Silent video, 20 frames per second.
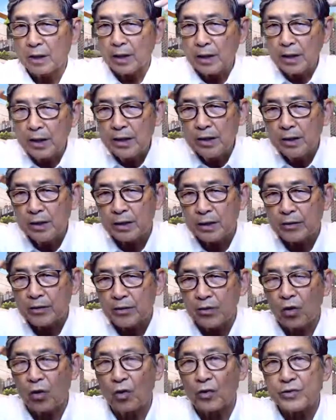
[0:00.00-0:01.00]
in the
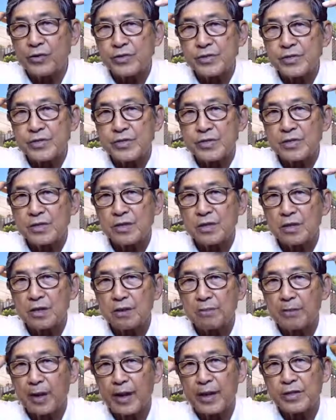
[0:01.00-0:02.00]
thorns
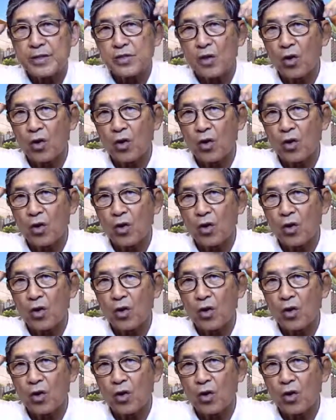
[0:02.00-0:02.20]
by his